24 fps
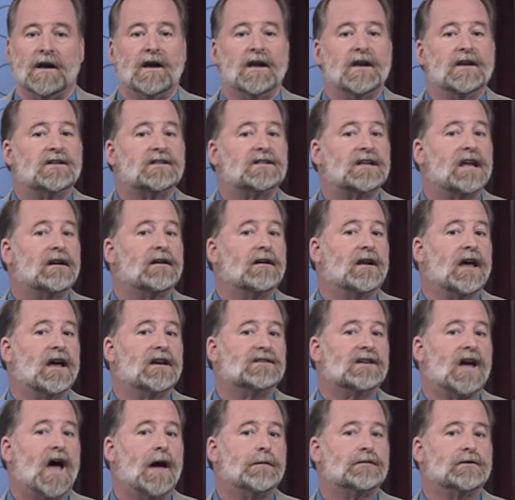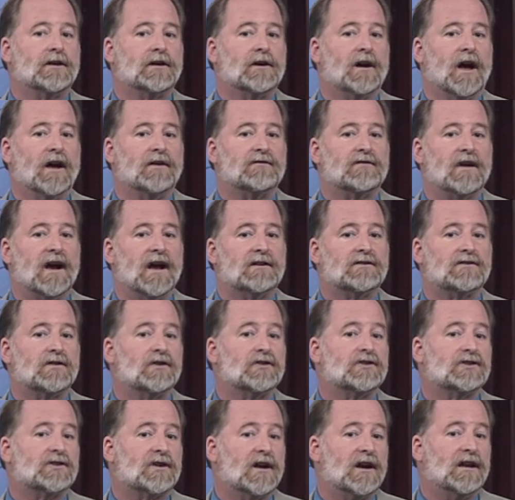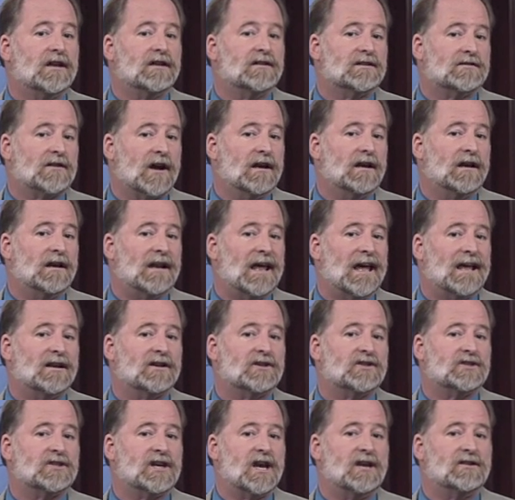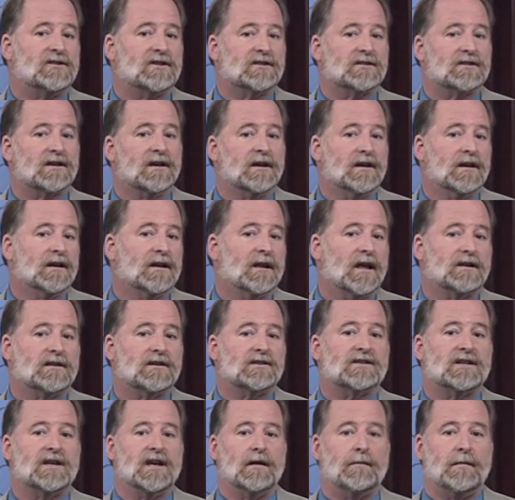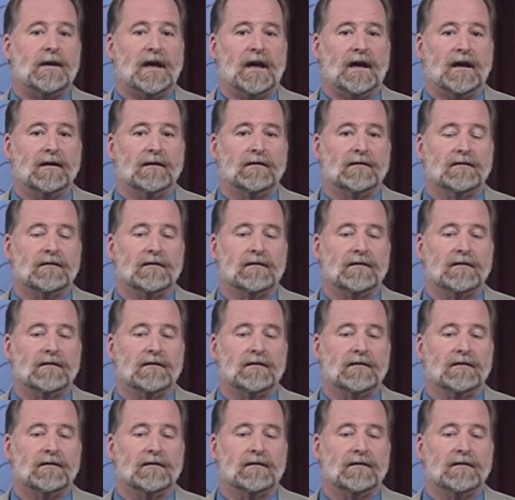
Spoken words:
Standardized option contracts are traded at exchanges, like the CME.